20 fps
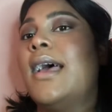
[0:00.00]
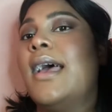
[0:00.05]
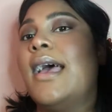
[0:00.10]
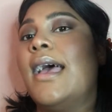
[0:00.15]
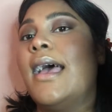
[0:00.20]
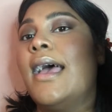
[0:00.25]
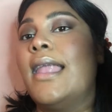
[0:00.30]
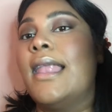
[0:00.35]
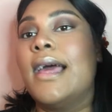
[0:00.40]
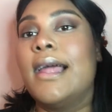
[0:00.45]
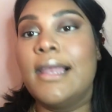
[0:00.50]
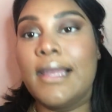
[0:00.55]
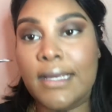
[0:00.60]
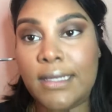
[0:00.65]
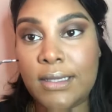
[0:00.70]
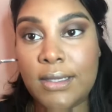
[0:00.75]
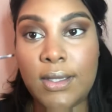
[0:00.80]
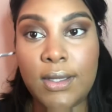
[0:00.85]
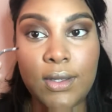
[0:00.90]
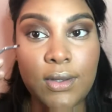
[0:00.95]
And I
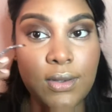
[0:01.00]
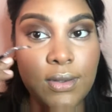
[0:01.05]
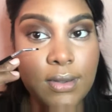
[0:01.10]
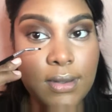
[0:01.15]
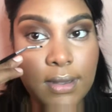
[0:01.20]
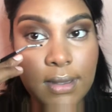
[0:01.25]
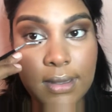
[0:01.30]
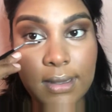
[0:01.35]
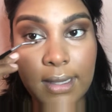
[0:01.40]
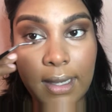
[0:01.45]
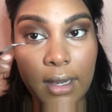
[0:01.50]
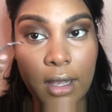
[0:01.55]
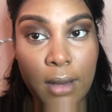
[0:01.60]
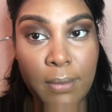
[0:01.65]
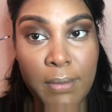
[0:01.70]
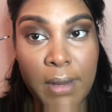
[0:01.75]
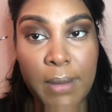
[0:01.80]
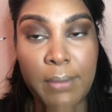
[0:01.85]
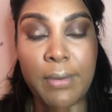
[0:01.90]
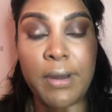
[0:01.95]
like to use this like on
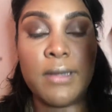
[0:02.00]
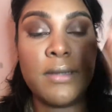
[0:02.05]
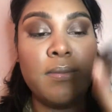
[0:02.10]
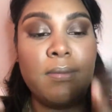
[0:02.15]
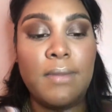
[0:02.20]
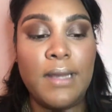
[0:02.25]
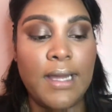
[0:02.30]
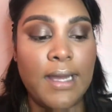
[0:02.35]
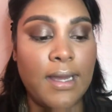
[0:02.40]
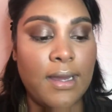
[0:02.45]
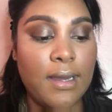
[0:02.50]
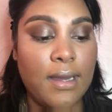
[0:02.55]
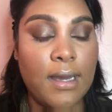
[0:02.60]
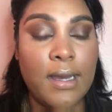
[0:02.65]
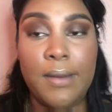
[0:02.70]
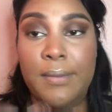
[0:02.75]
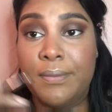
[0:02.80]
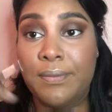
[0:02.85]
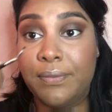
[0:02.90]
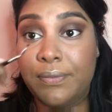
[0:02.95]
my bottom
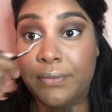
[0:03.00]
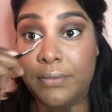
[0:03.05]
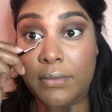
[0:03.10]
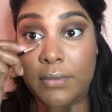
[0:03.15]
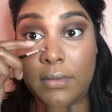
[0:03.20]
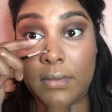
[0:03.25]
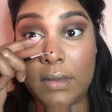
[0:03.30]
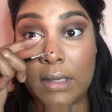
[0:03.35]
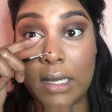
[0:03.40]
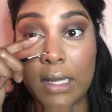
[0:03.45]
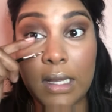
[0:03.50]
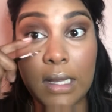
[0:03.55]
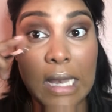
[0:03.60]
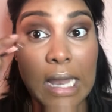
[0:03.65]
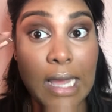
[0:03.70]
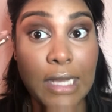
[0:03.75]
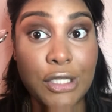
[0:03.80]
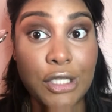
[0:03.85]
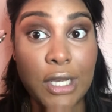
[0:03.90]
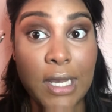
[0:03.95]

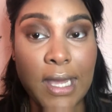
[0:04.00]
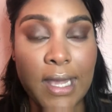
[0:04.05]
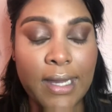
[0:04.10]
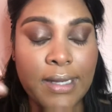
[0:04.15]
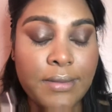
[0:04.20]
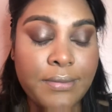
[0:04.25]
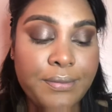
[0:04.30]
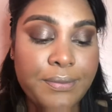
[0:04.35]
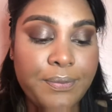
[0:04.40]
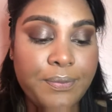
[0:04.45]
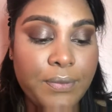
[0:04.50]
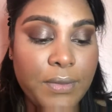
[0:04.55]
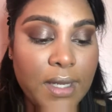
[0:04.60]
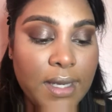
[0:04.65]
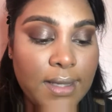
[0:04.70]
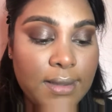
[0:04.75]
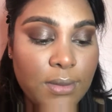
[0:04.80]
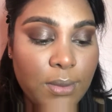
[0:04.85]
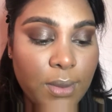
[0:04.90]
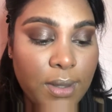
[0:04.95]
lash line
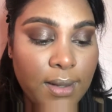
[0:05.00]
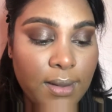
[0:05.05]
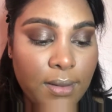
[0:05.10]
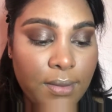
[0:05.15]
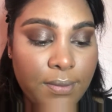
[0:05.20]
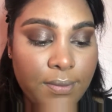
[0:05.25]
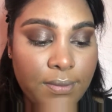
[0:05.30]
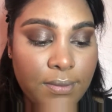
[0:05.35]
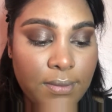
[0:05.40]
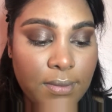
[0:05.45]
as well.